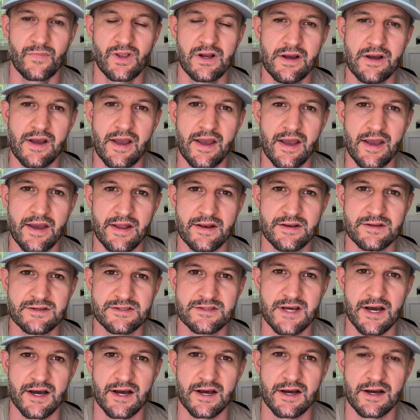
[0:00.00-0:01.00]
And
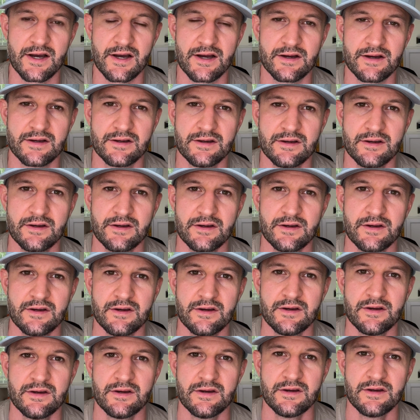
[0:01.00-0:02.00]

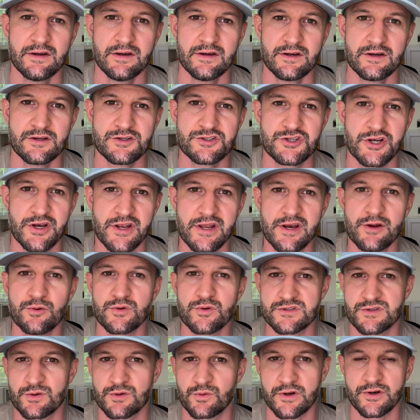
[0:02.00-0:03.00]
Janita
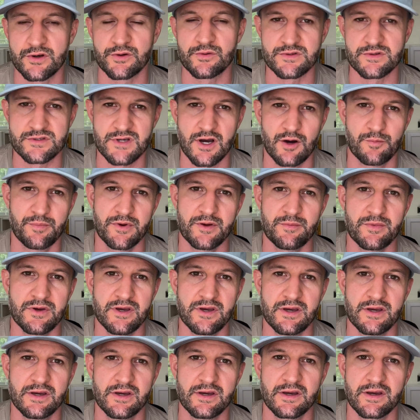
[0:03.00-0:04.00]
was the one who was helping
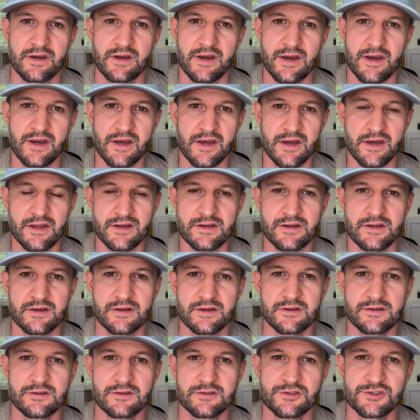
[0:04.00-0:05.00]
me, and
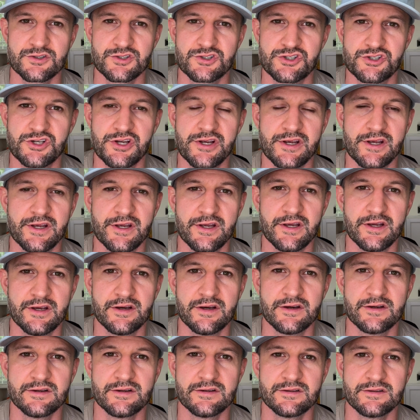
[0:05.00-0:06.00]

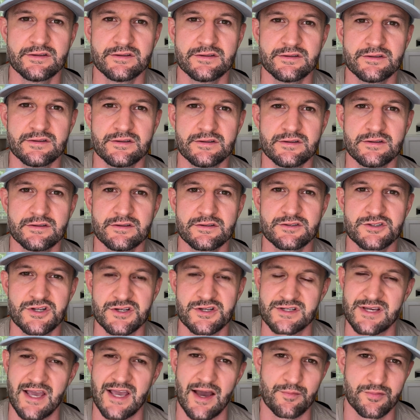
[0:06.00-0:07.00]
she
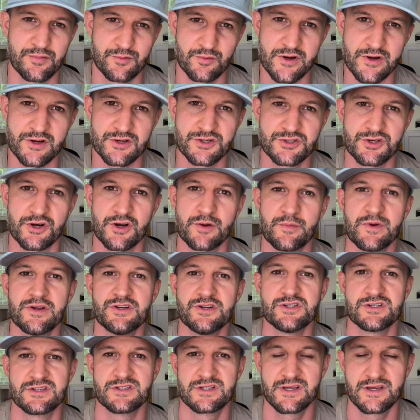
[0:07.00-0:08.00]
just kept reassuring me,
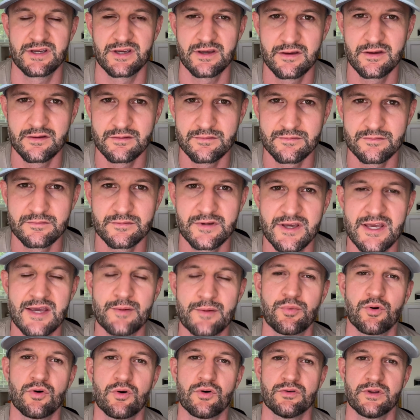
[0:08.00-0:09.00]
just
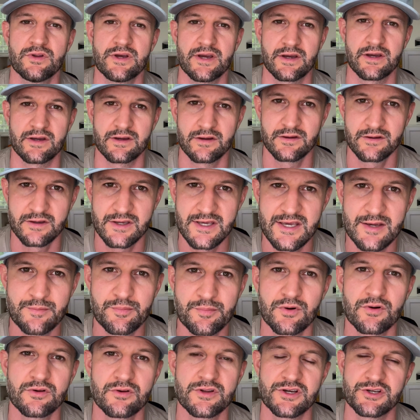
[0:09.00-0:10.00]
keep holding, keep
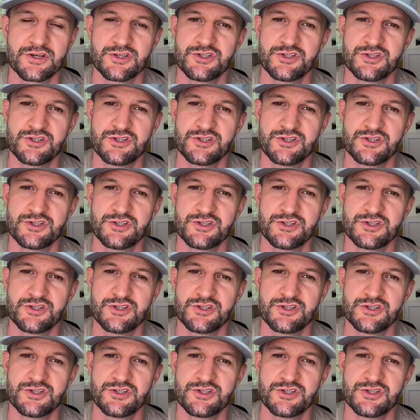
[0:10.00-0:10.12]
holding.